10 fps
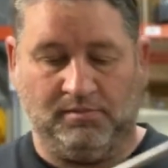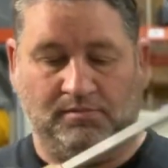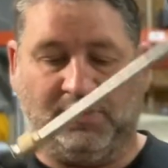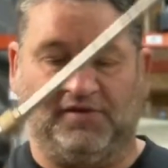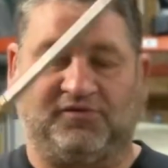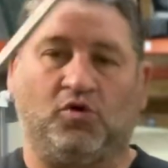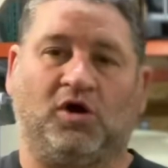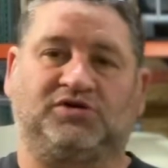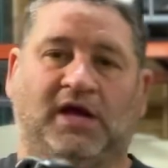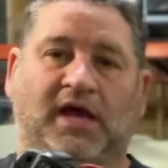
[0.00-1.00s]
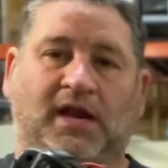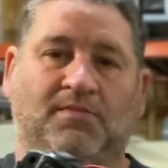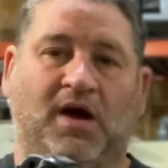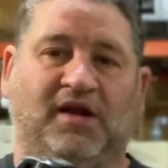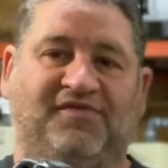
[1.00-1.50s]
But of course I had to
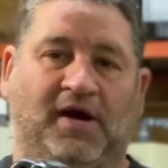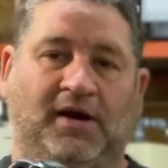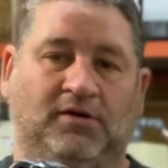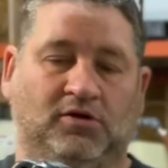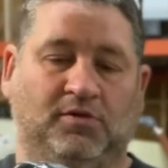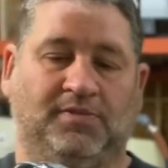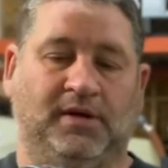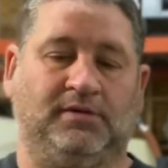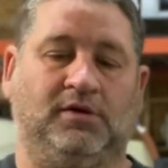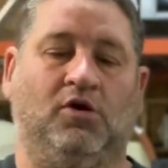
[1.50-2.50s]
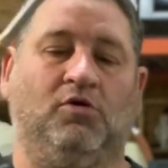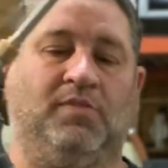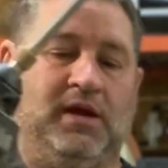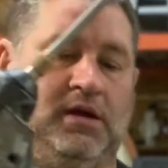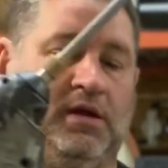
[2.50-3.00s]
modify it a little bit. Knowing
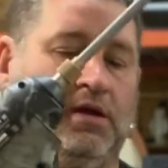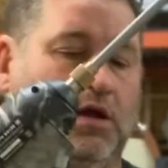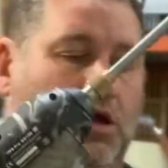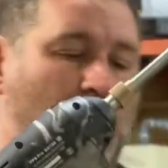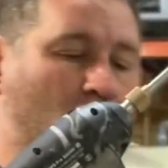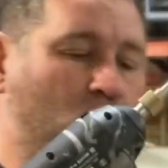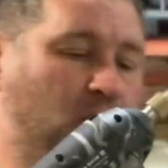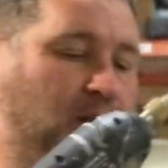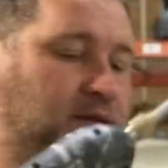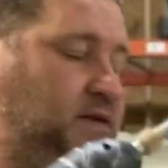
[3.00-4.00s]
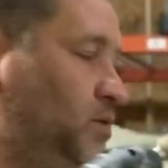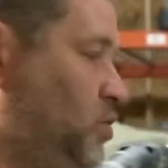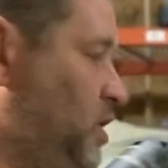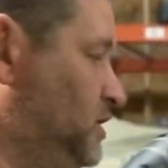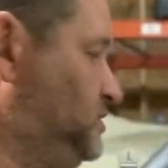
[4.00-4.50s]
me, what I did
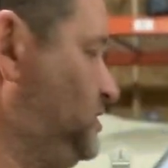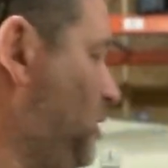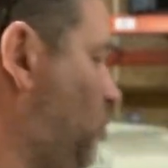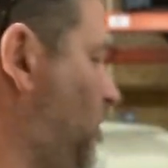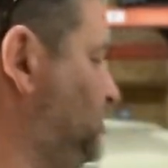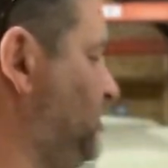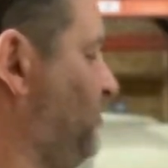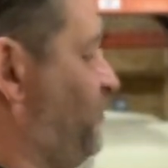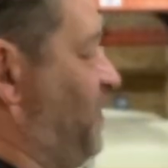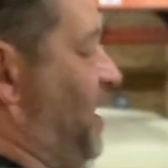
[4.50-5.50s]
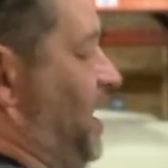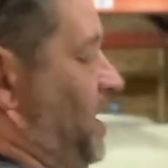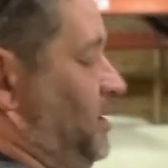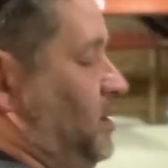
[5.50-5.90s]
was, I wasn't a fan